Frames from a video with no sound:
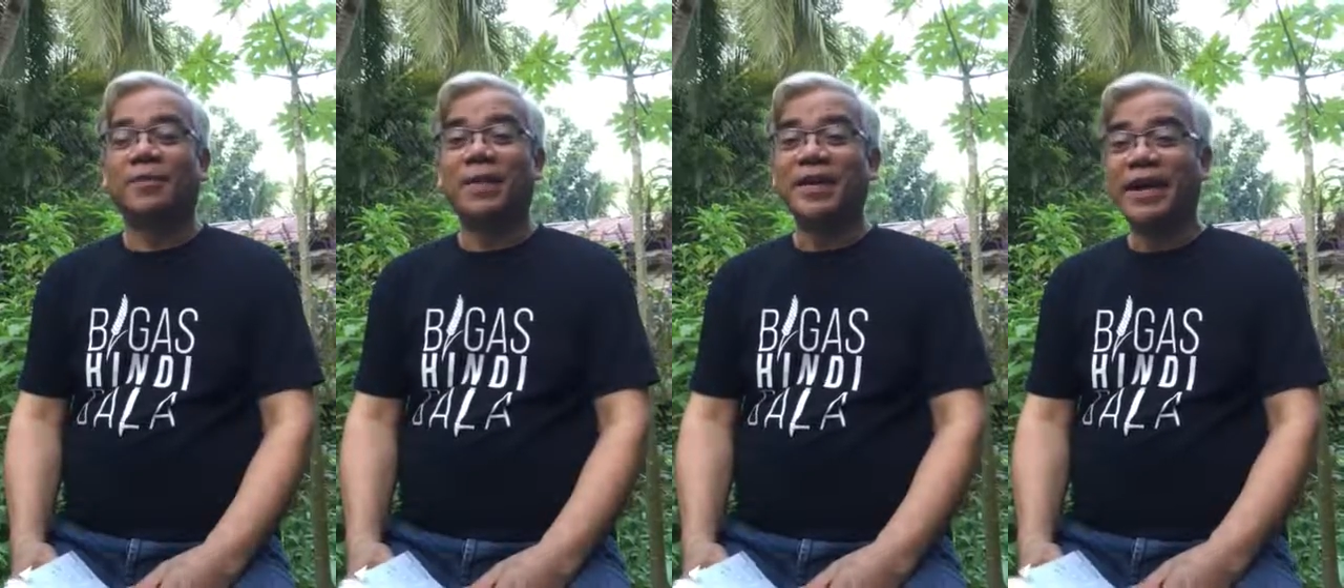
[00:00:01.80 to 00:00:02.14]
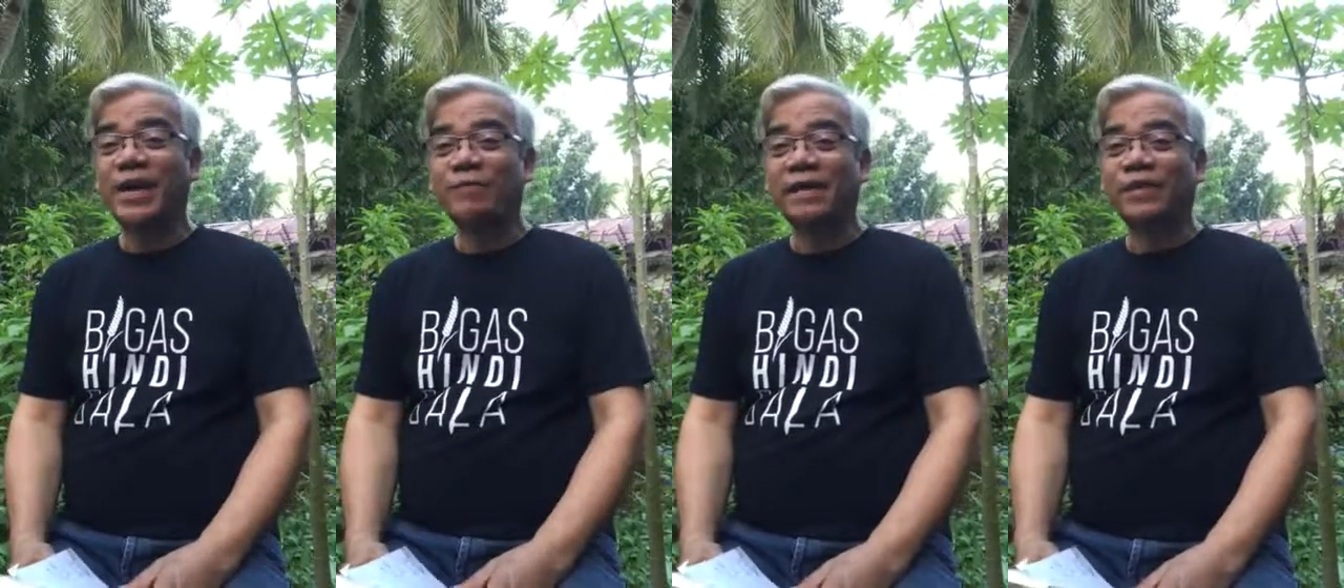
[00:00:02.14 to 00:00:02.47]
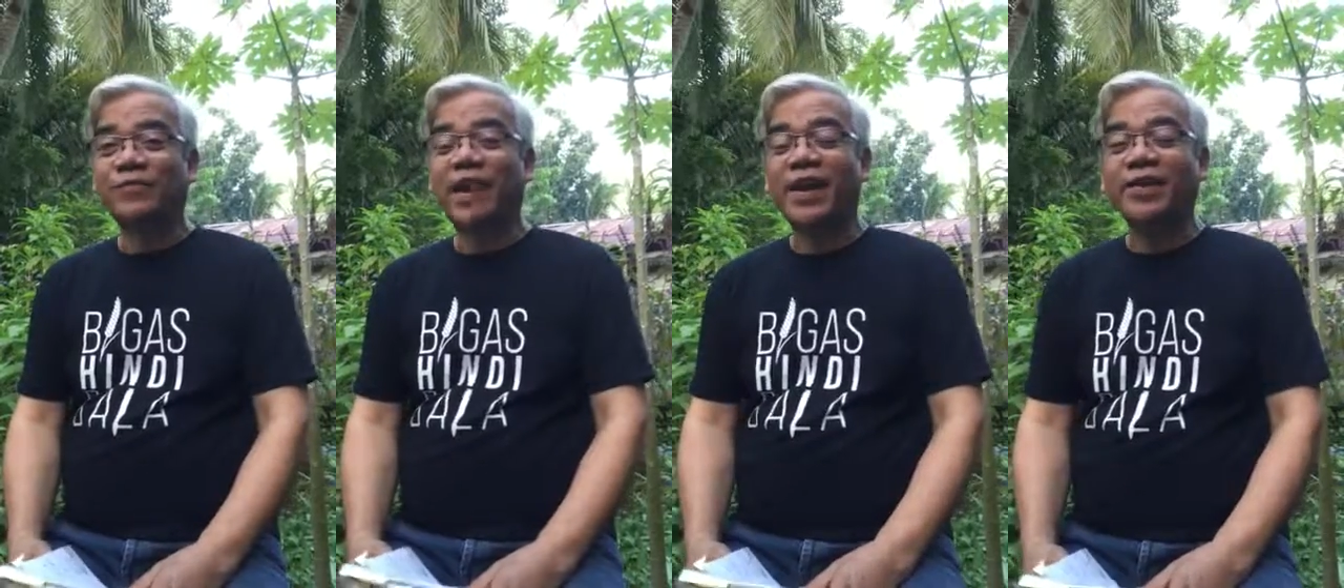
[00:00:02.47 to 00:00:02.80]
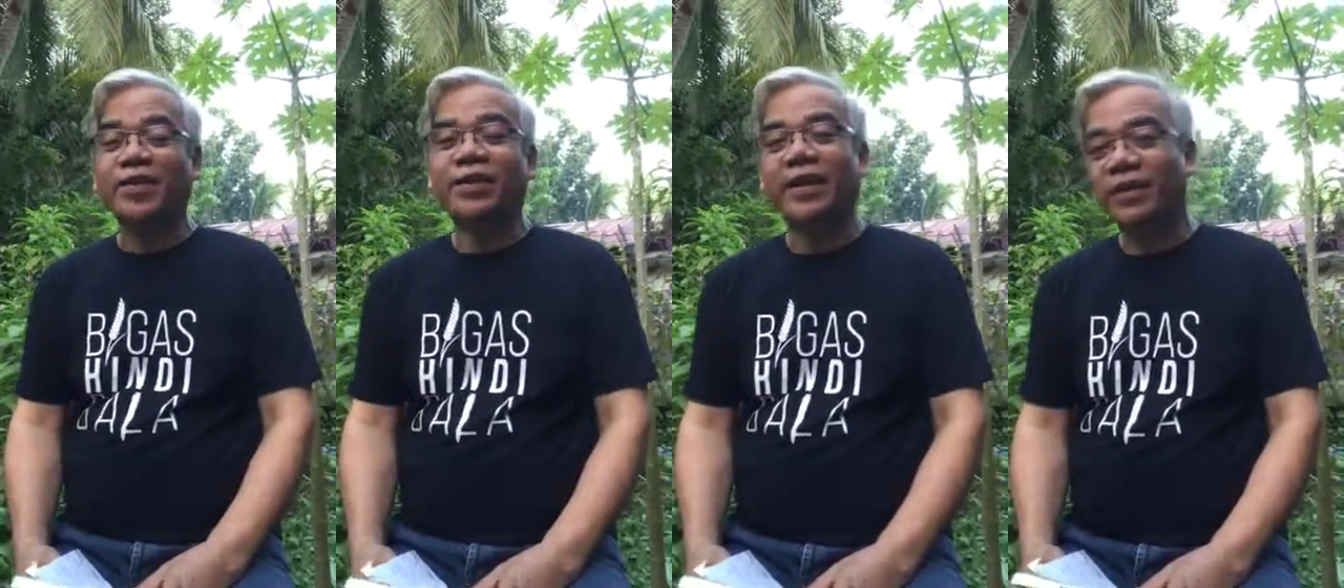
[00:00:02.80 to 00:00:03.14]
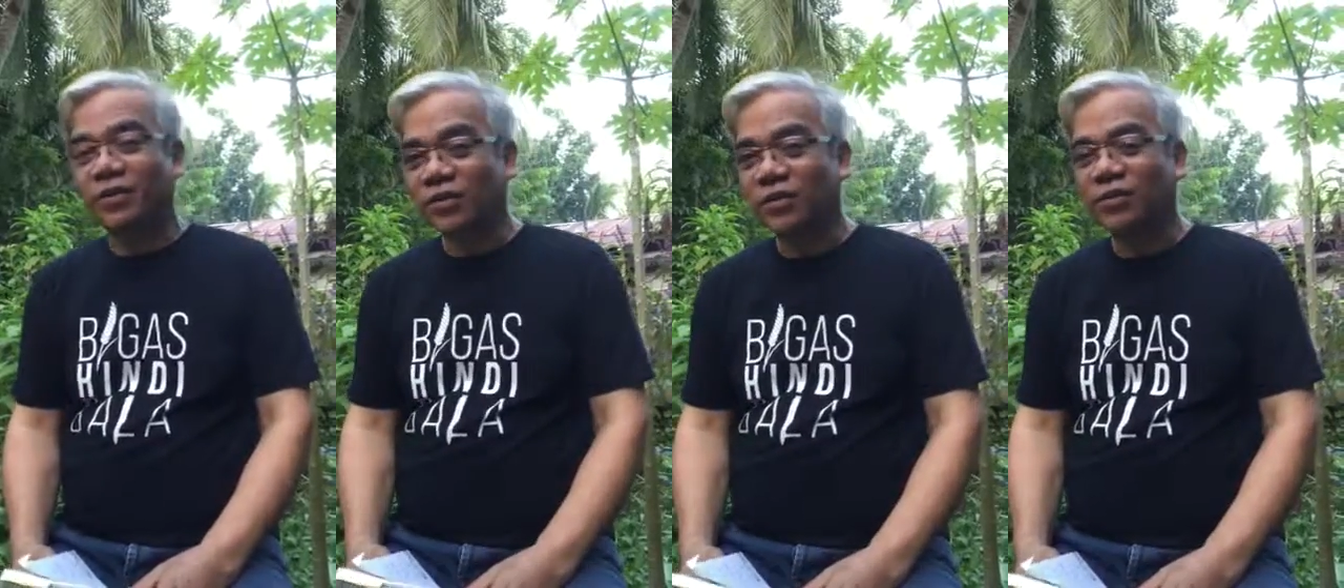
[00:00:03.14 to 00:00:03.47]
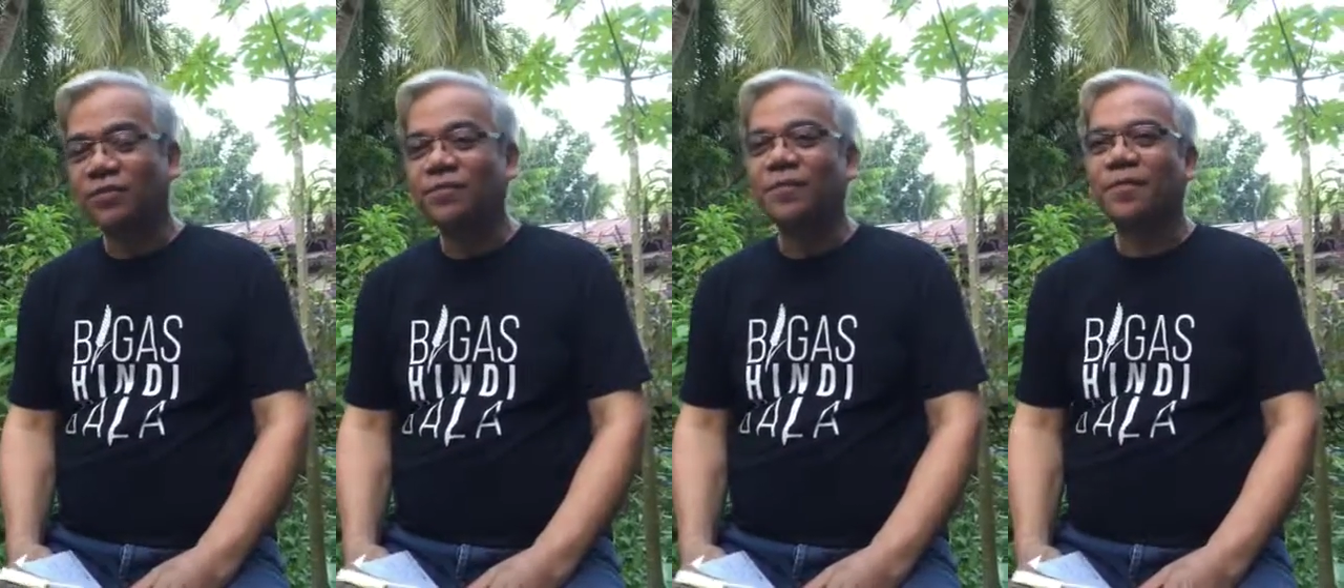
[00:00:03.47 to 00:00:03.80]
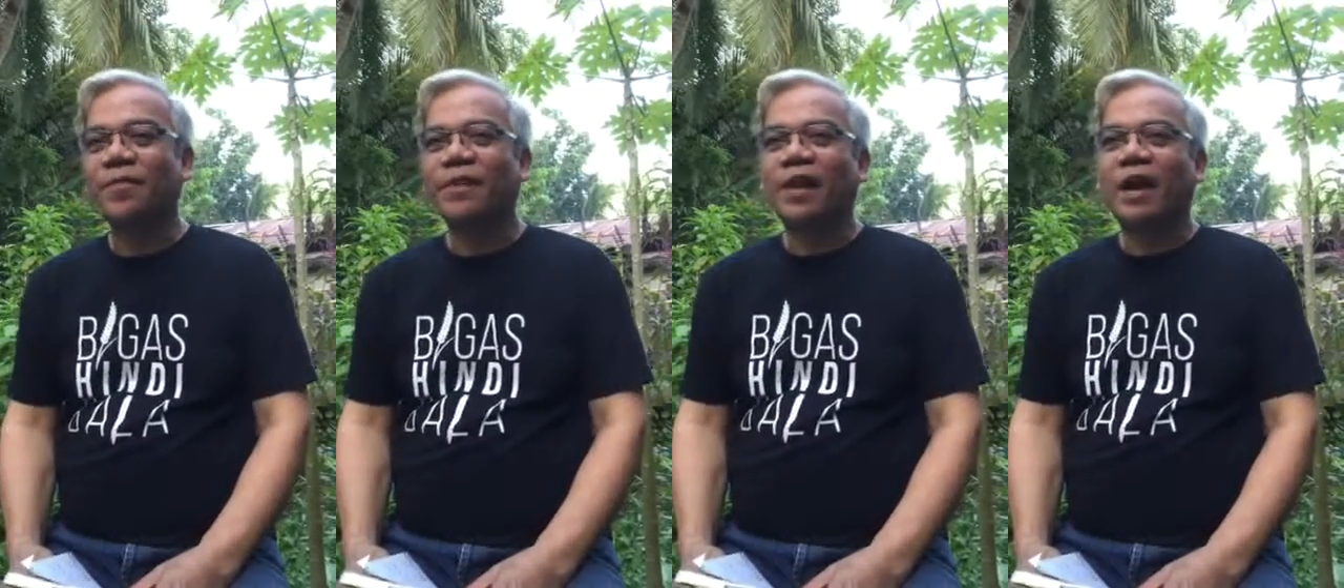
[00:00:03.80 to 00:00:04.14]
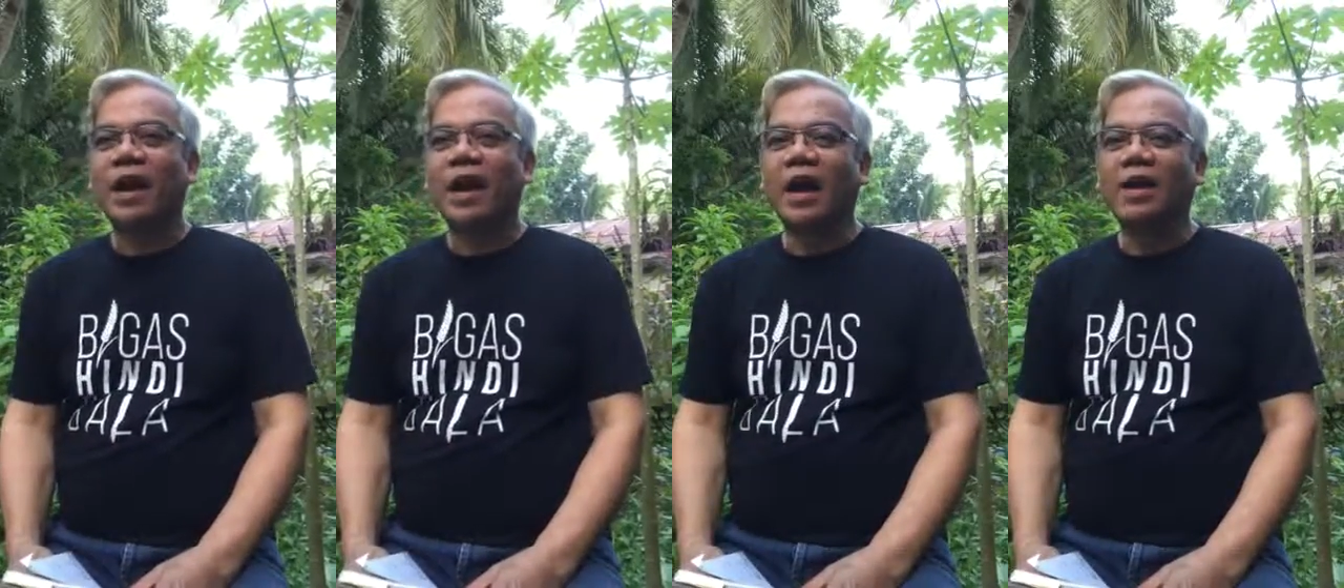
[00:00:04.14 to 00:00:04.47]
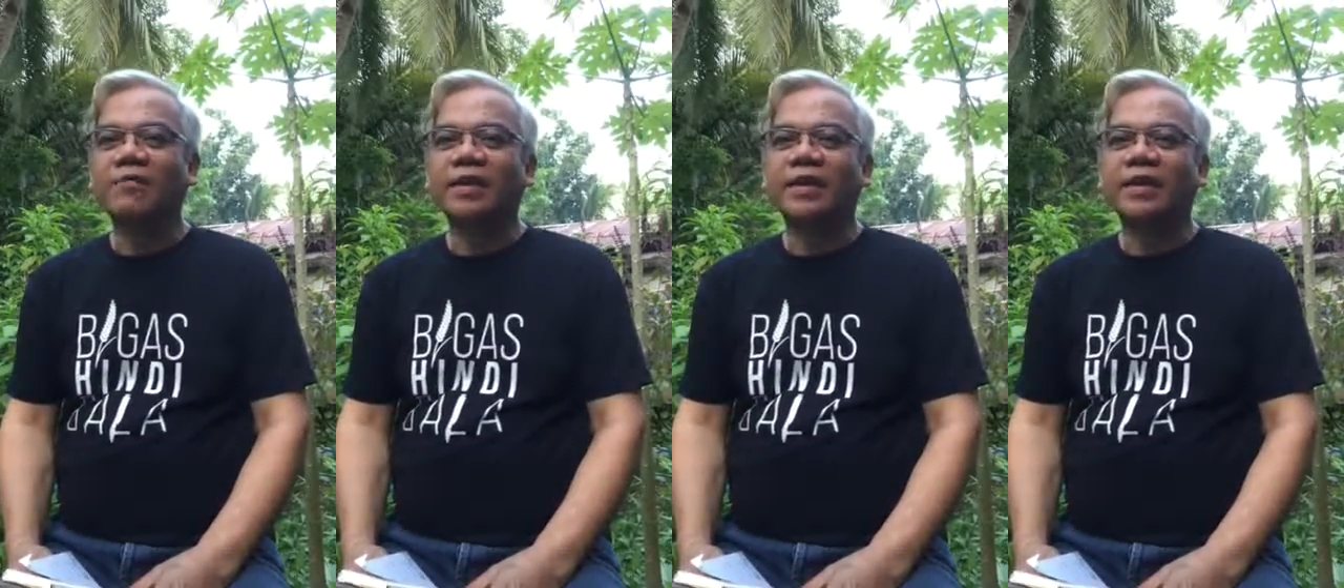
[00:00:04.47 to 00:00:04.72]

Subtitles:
My name is Frank Hernando. I've